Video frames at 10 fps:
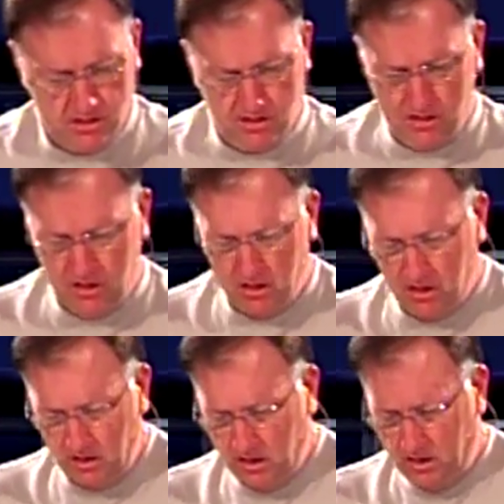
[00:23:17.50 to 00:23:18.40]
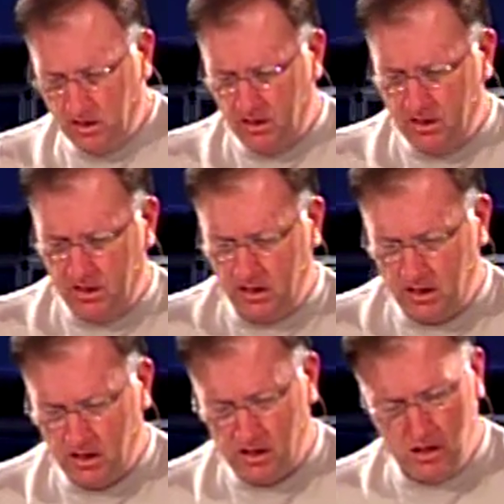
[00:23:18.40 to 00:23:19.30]

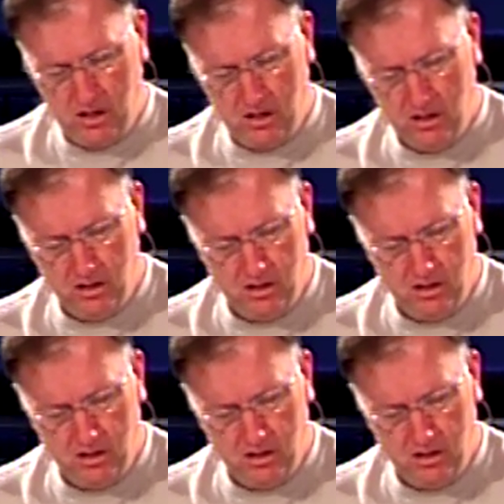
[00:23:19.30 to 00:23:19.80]
Nobody speaks.